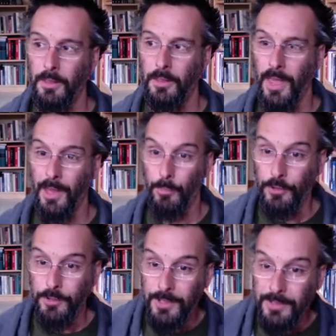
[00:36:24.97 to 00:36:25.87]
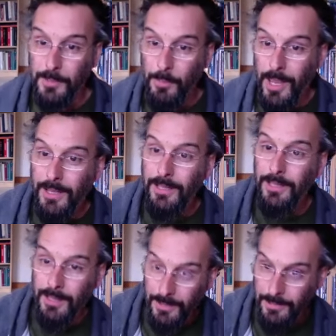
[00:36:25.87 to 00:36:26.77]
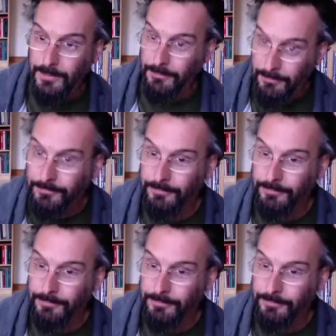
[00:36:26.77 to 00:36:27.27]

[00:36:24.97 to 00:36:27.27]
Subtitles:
that participating in